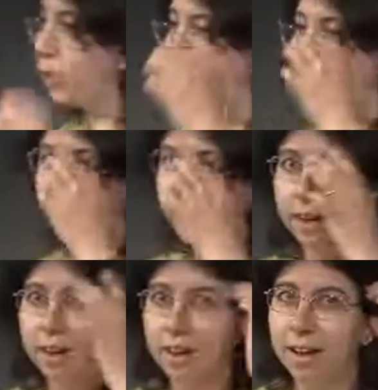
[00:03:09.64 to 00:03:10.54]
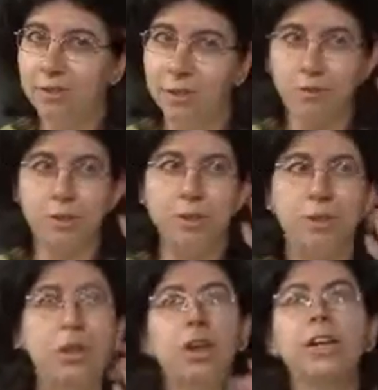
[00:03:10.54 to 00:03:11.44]
early uh,
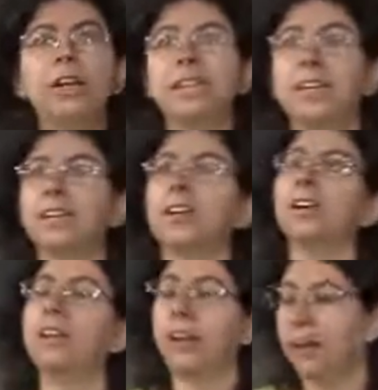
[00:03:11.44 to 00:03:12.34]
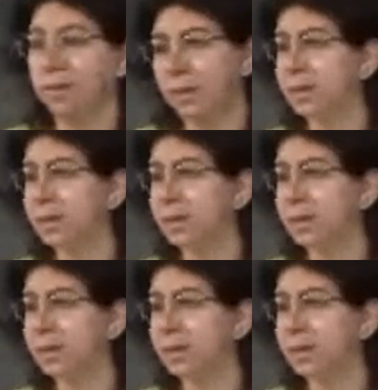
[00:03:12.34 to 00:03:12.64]
reinforcement learning signal uh,